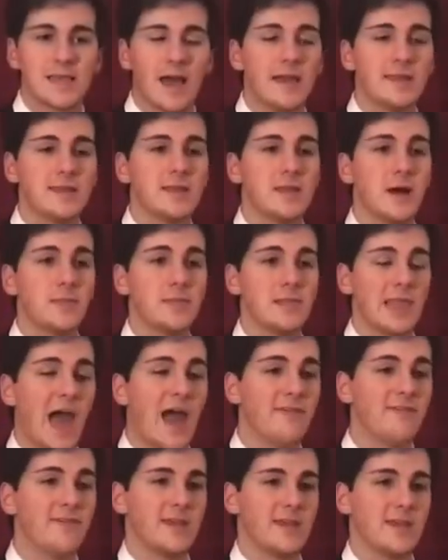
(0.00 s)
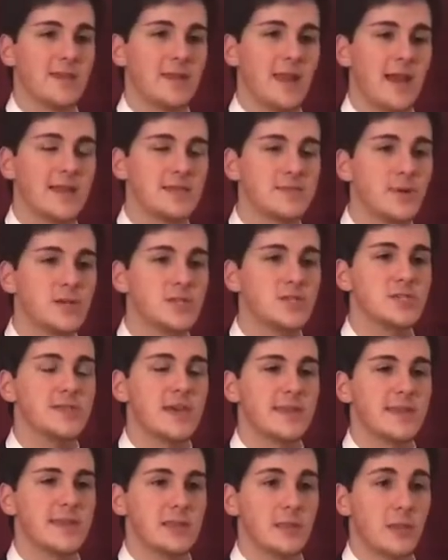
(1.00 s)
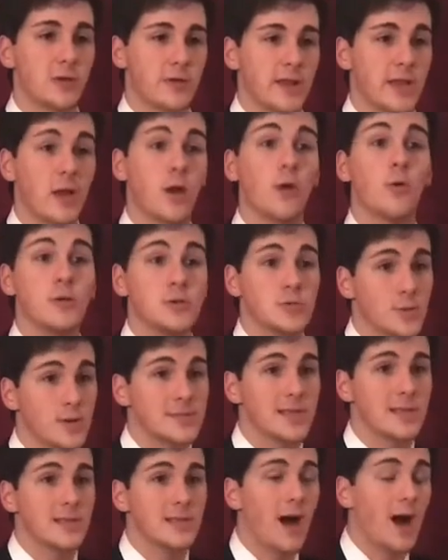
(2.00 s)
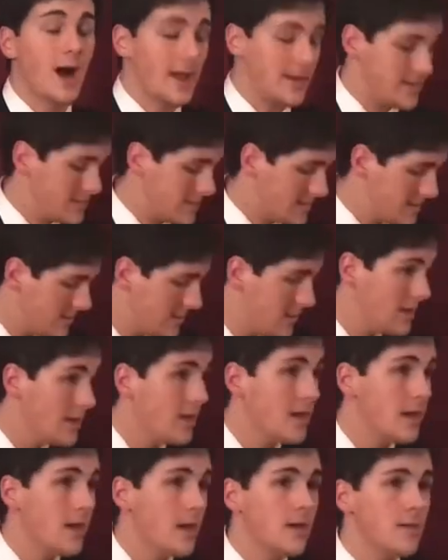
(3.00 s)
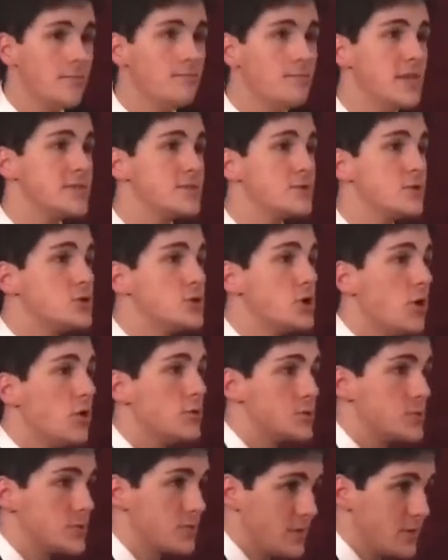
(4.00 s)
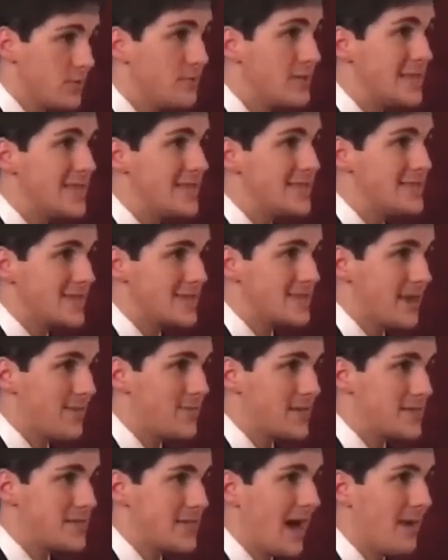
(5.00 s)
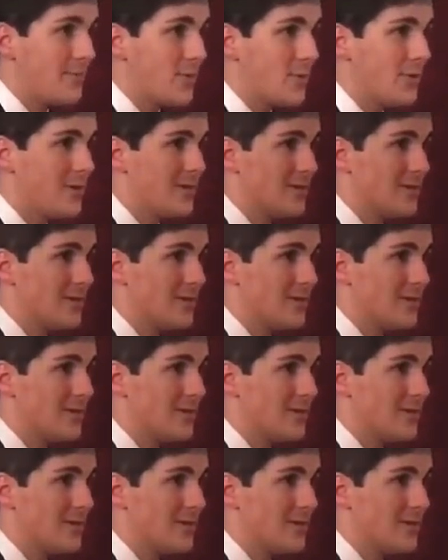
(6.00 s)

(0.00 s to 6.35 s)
I ended up laughing in as much as I did learning, which was a lot, Mr. Jones, will you please accept this apple?